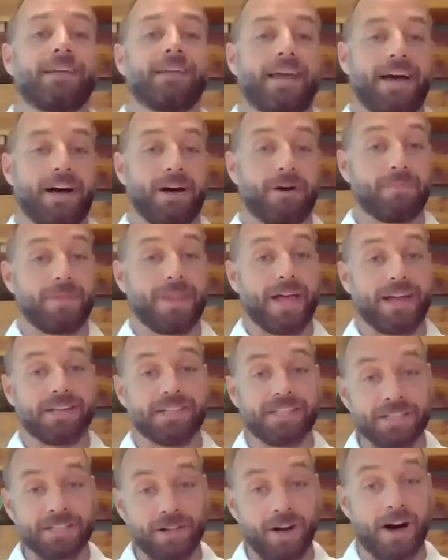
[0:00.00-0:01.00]
that
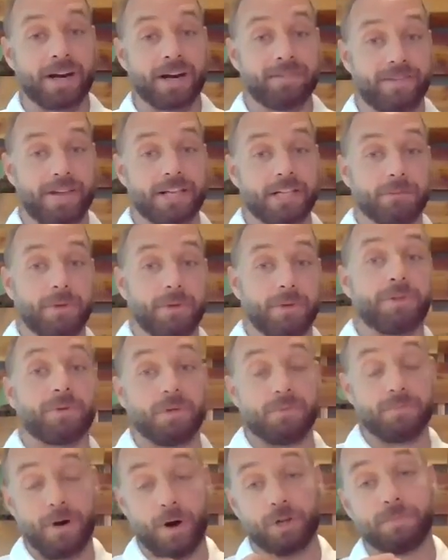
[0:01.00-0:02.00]
is not available
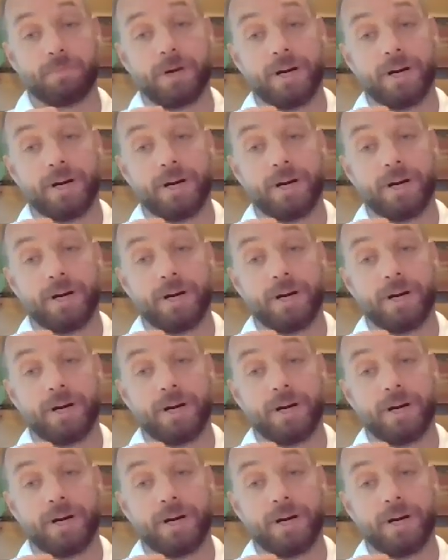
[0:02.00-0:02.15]
through mouth